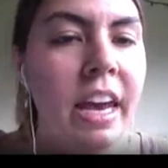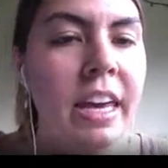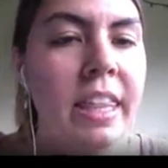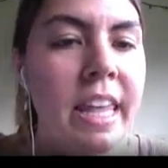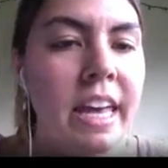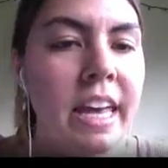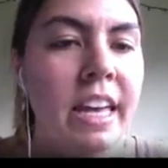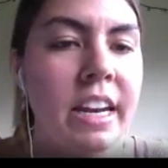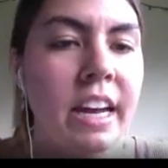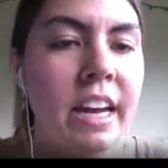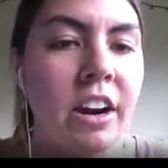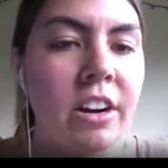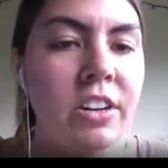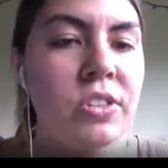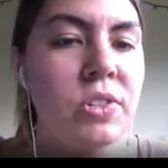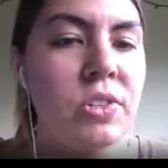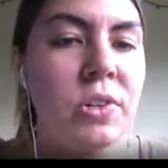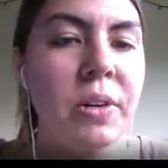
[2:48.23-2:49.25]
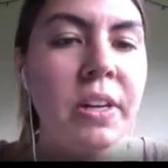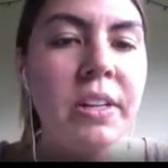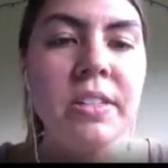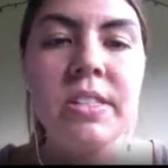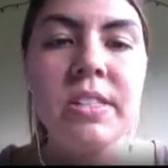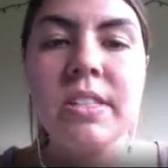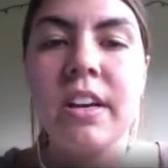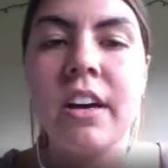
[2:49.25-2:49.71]
And then our
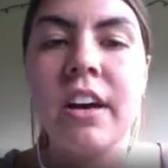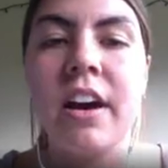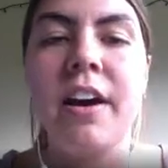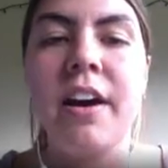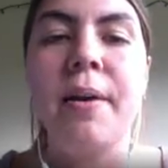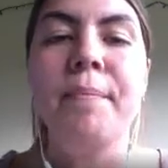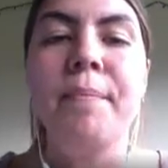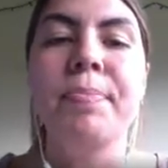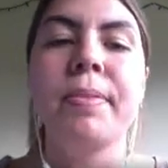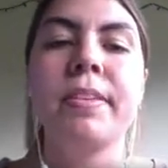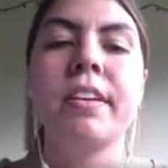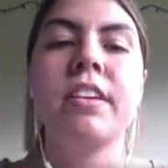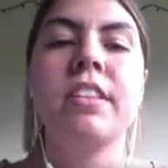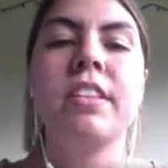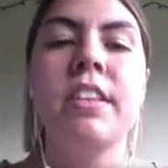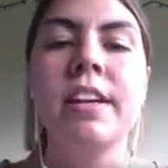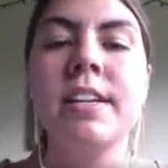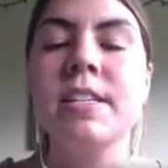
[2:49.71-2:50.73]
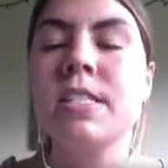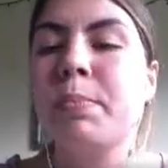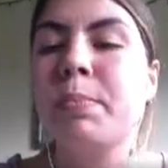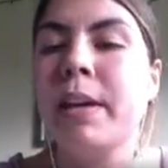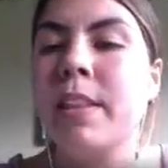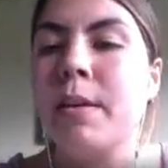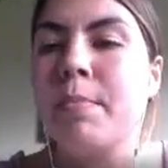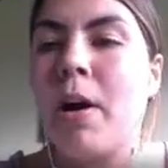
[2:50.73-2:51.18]
students, um, they
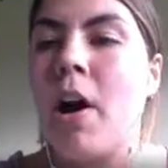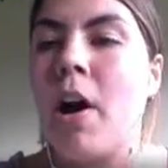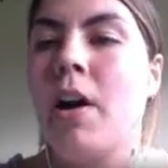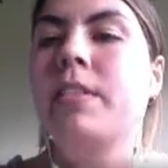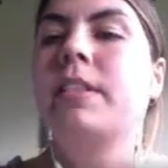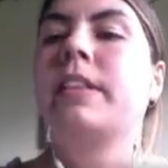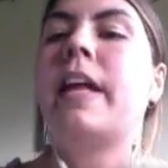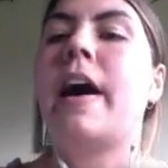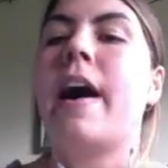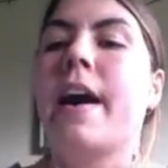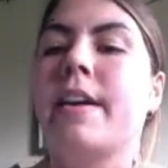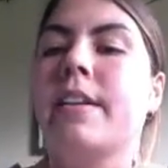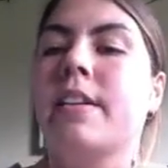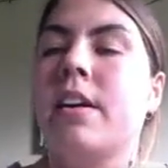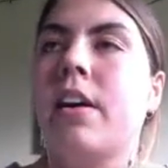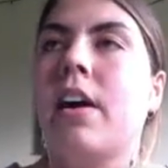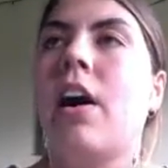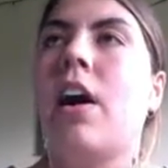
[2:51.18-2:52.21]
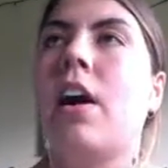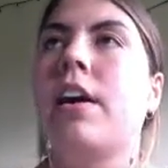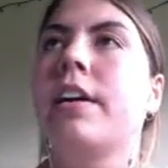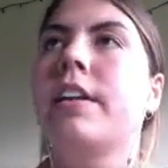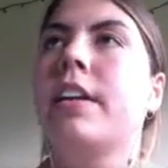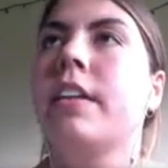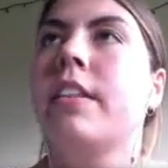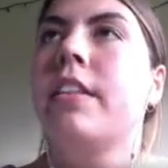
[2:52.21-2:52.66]
display them online
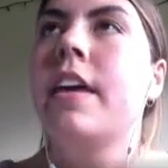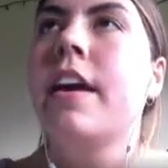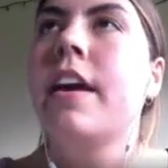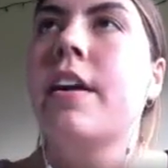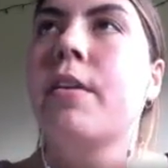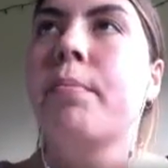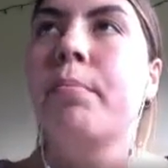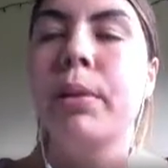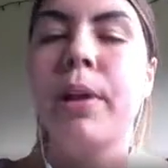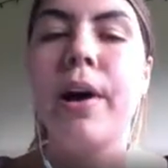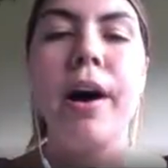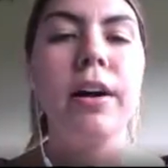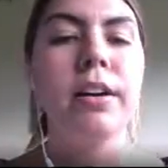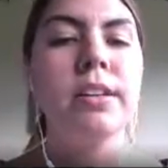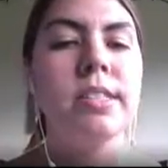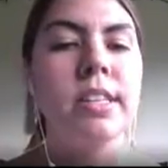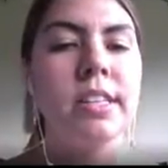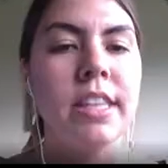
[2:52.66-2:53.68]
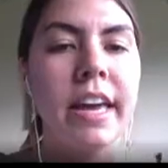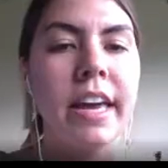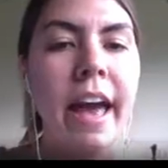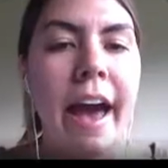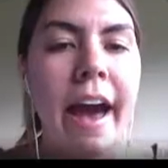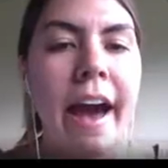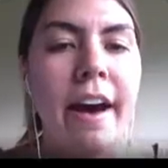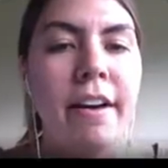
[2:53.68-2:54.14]
on their blogs that
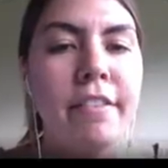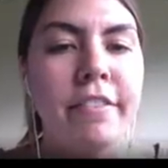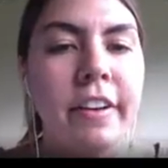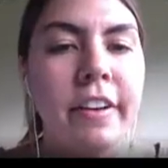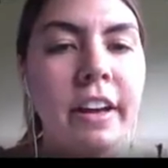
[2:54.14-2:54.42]
they have.